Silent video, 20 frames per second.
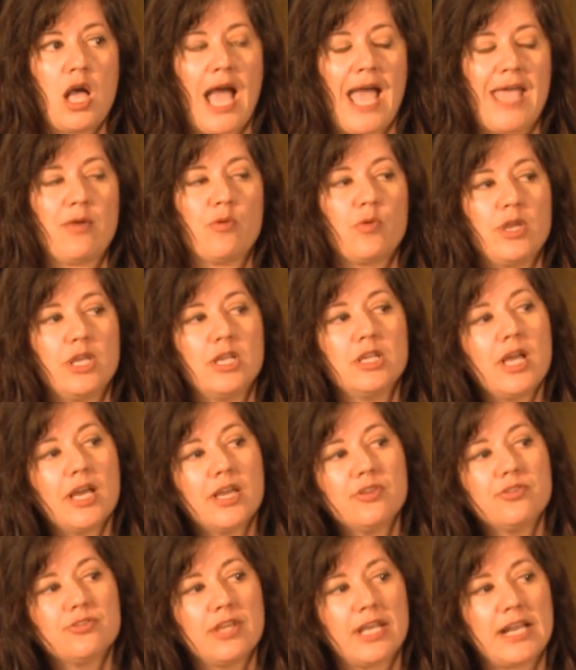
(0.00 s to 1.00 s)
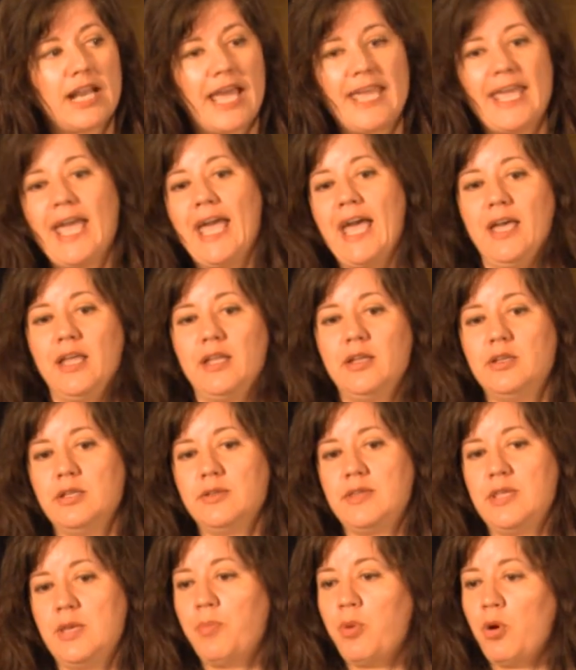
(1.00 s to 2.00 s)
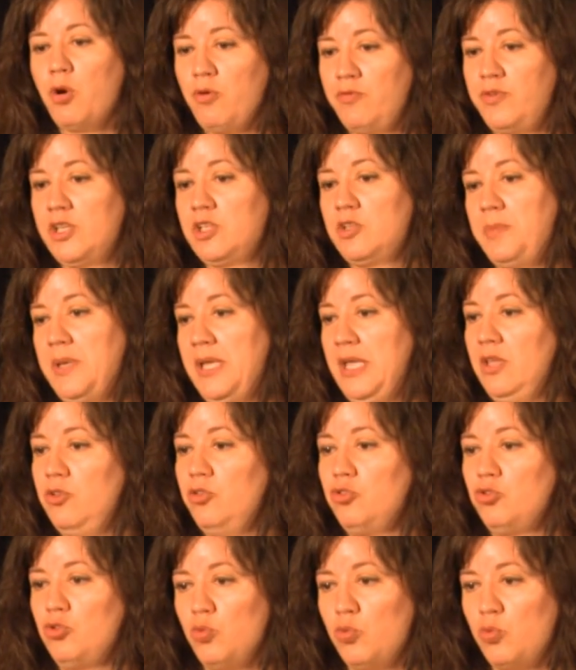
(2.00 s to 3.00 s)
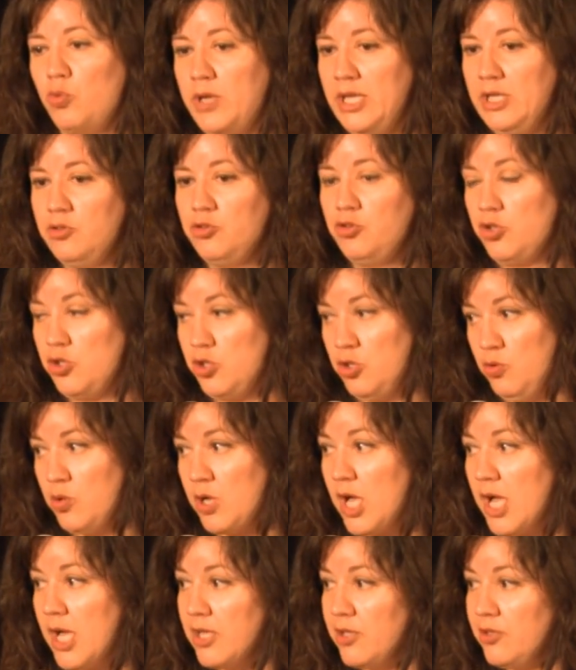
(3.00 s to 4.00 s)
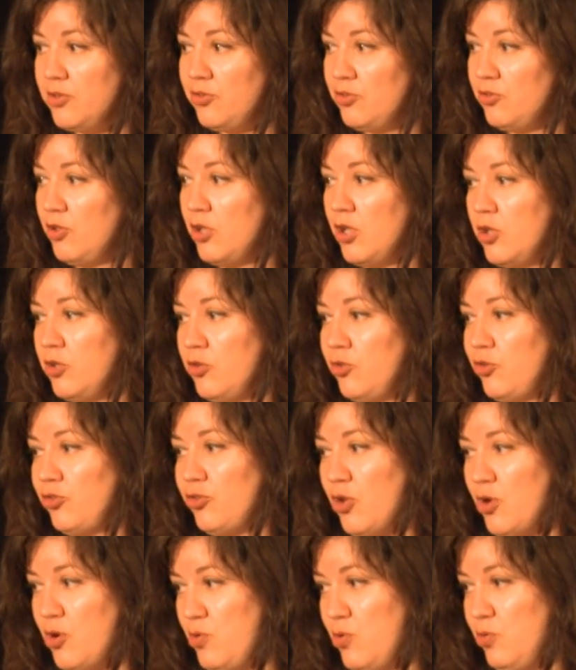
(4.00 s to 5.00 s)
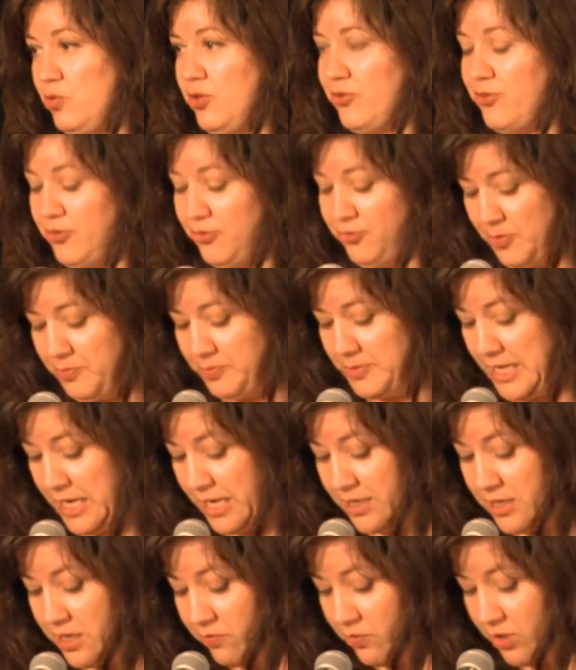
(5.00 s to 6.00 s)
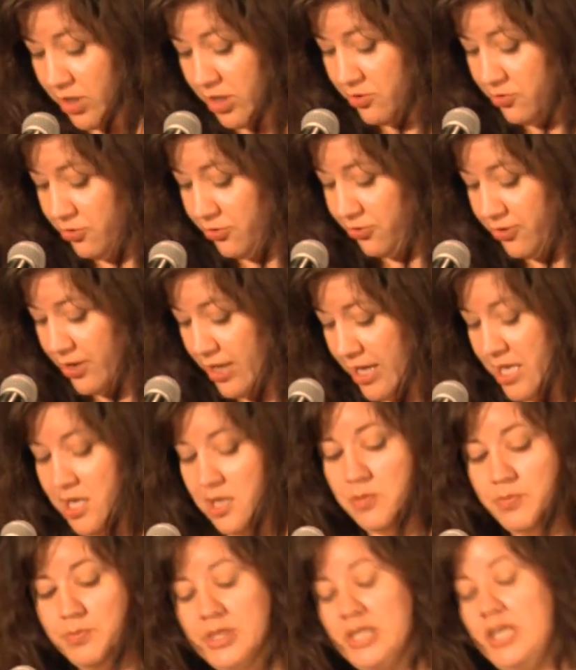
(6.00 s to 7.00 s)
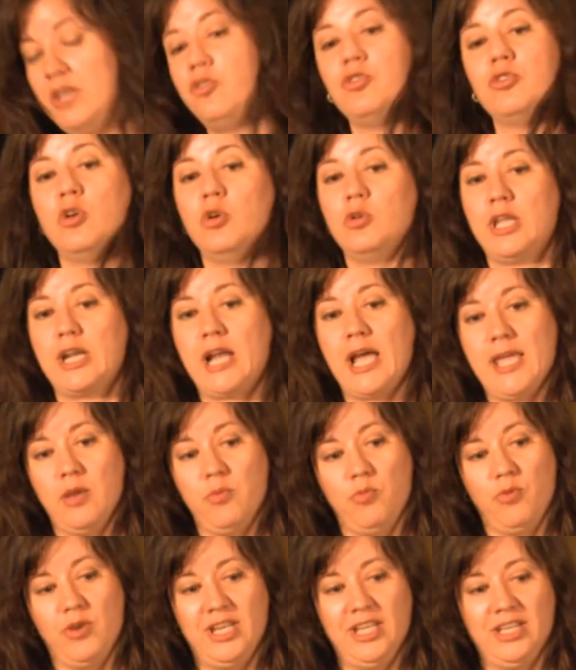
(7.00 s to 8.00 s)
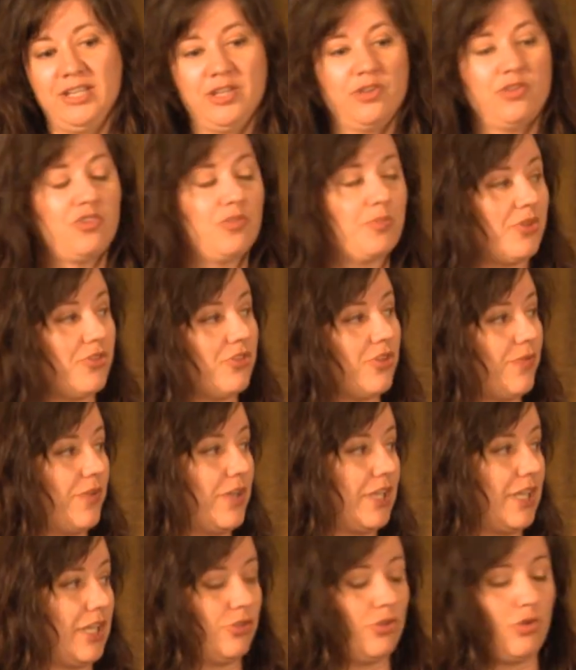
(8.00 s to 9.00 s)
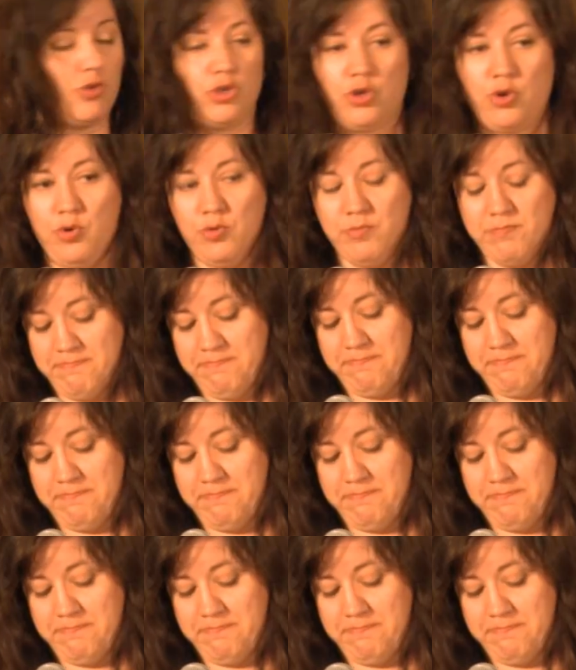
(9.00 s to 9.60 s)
I realized that I had the perfect piece to read to you guys. So this is something I never get to say. Please know that I am reading this specifically to you.